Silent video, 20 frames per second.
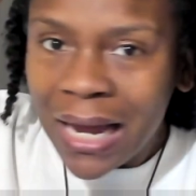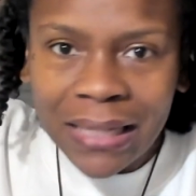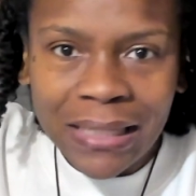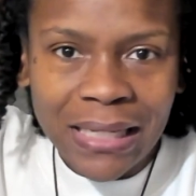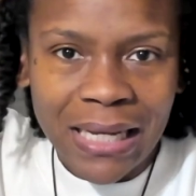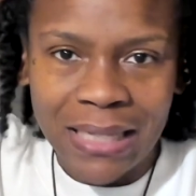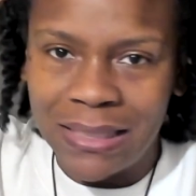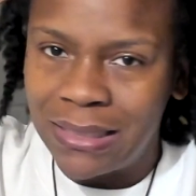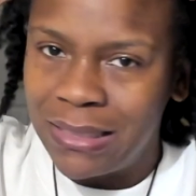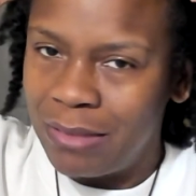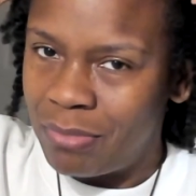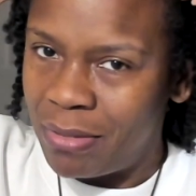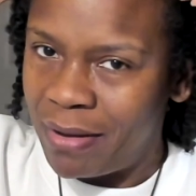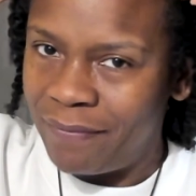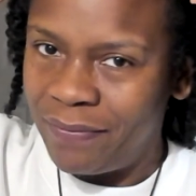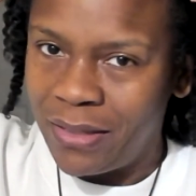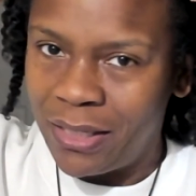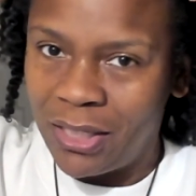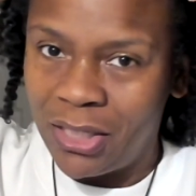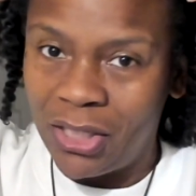y'all see my
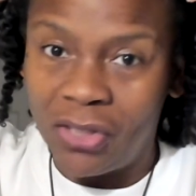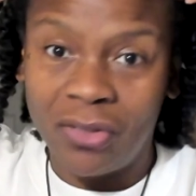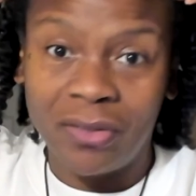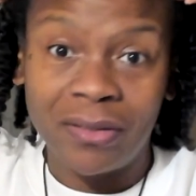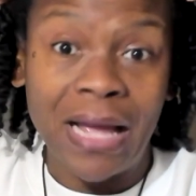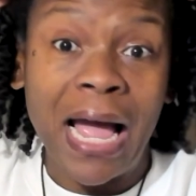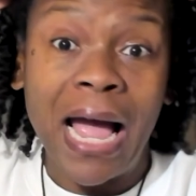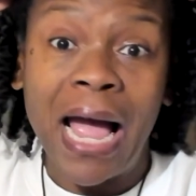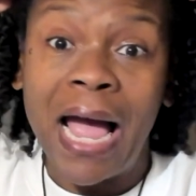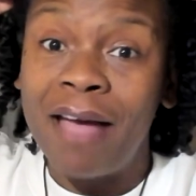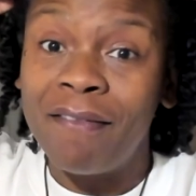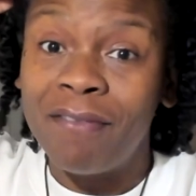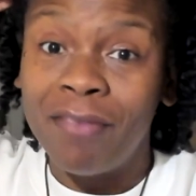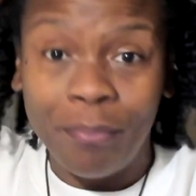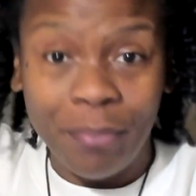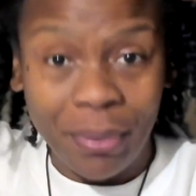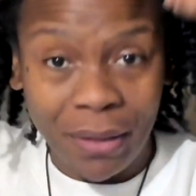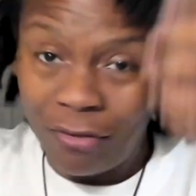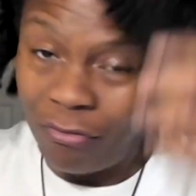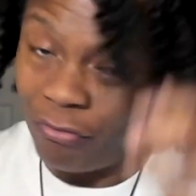videos. I have a
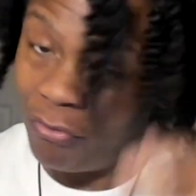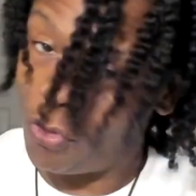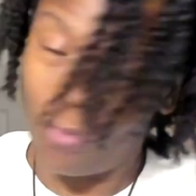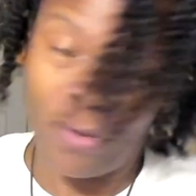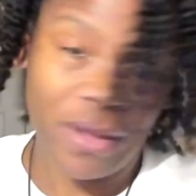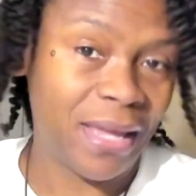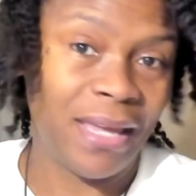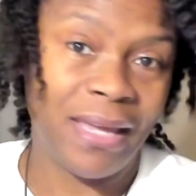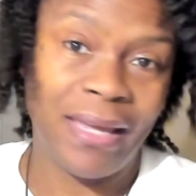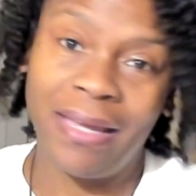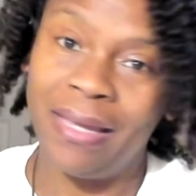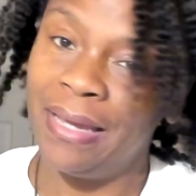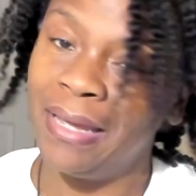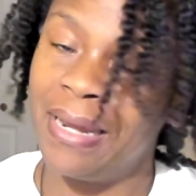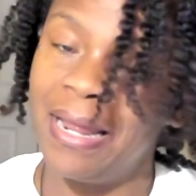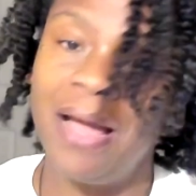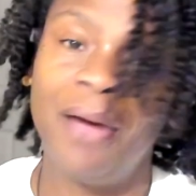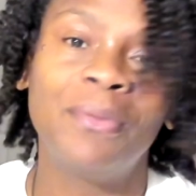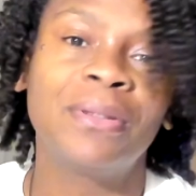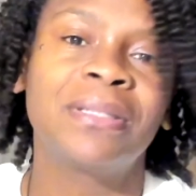big forehead
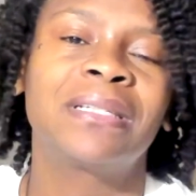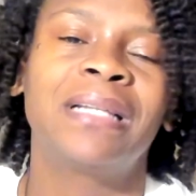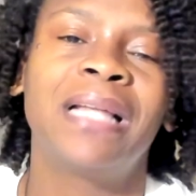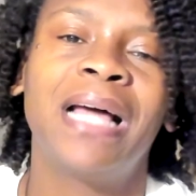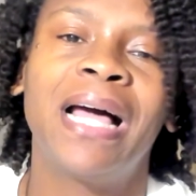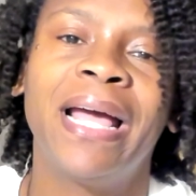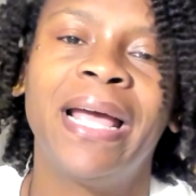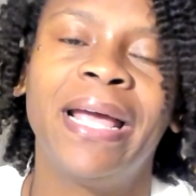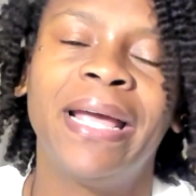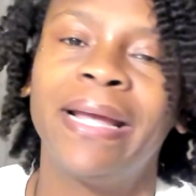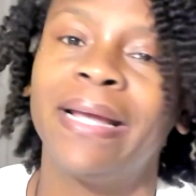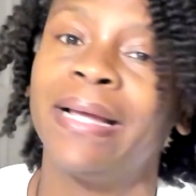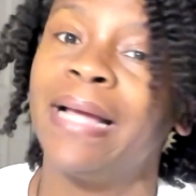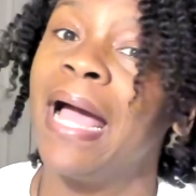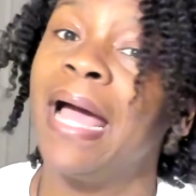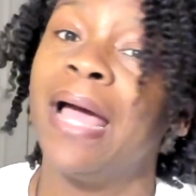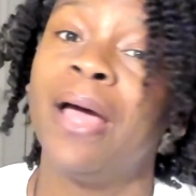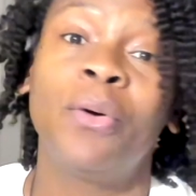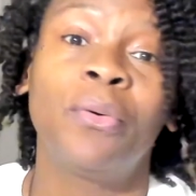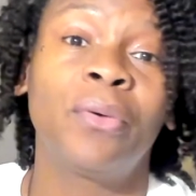and I was like,
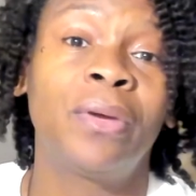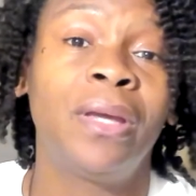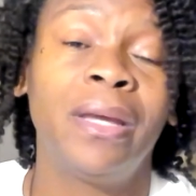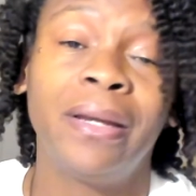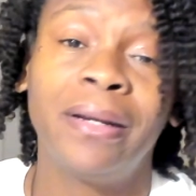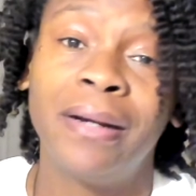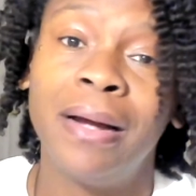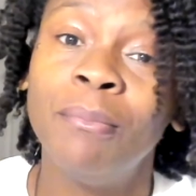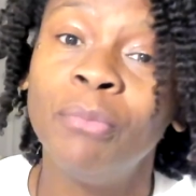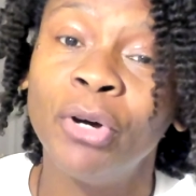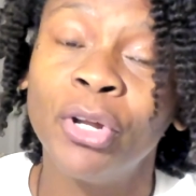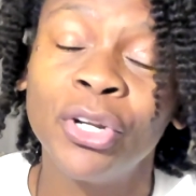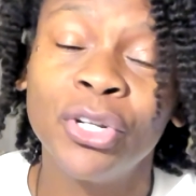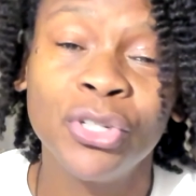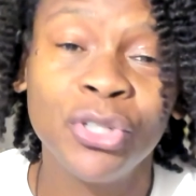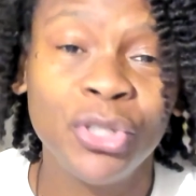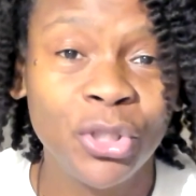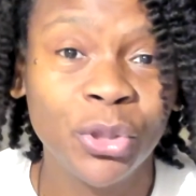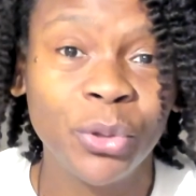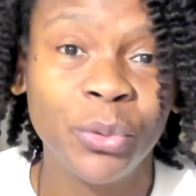I don't care. I'm going to
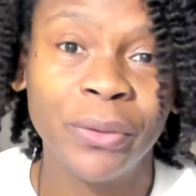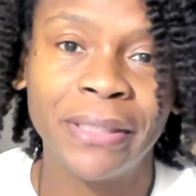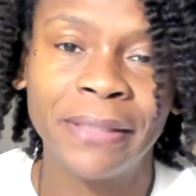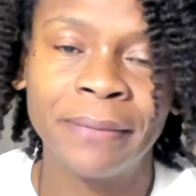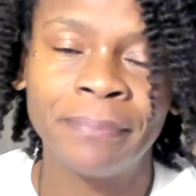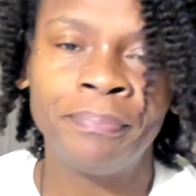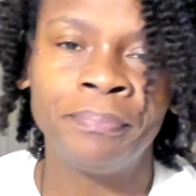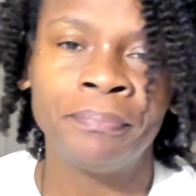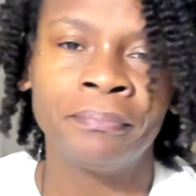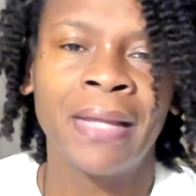do it.